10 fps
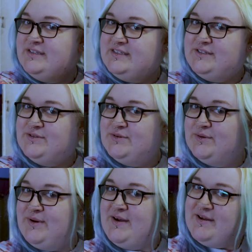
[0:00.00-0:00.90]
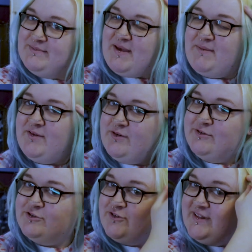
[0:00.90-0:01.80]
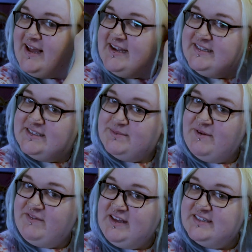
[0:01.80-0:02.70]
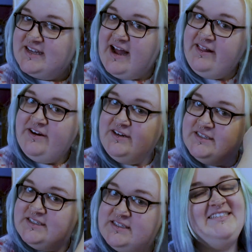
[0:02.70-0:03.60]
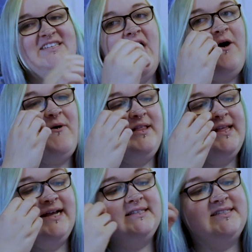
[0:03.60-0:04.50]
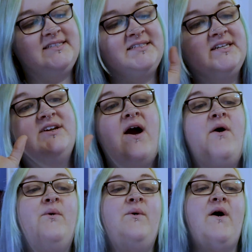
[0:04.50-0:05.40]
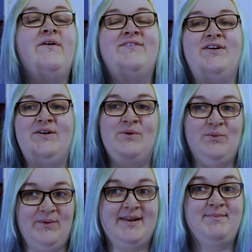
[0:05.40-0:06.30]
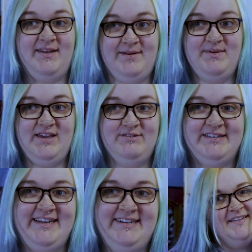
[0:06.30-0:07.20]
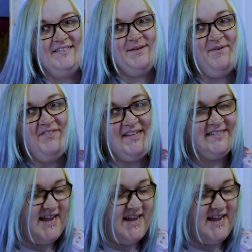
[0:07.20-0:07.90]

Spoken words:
to maybe neutralize some of these colors. So let's go over what I'm gonna be using. Some of these